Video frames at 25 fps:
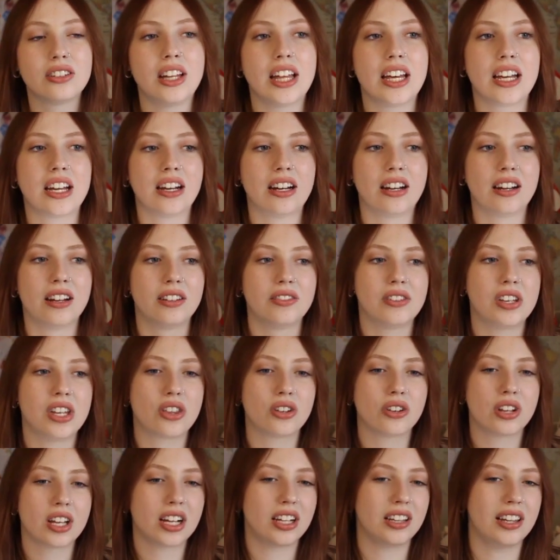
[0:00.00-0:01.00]
like a
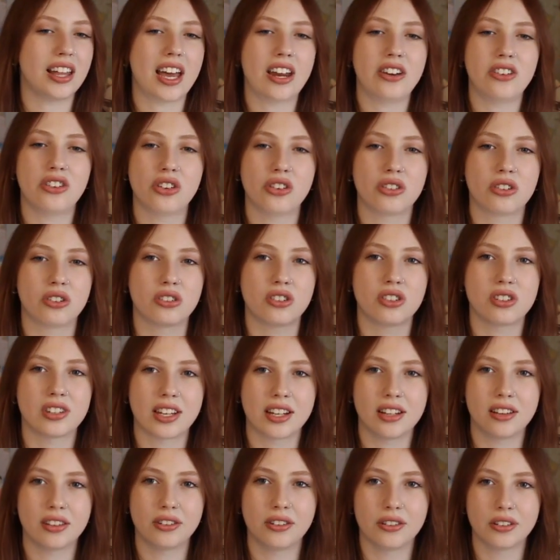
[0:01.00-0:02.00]
either like a lanyard or just
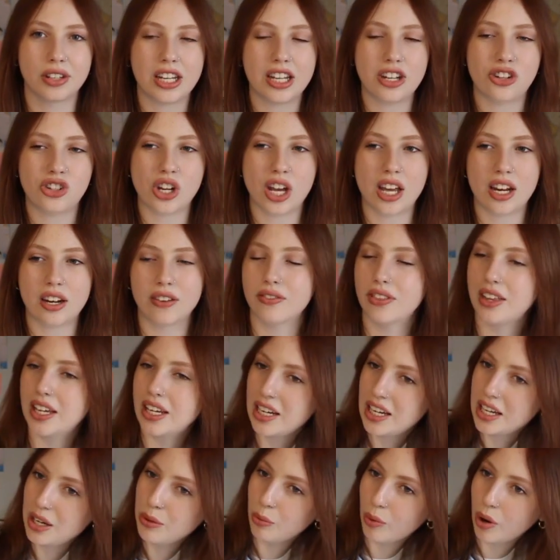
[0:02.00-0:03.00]
like a little keychain if they
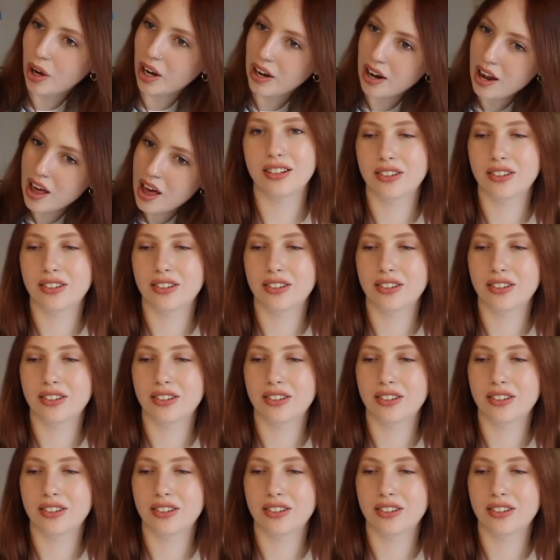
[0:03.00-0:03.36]
need one.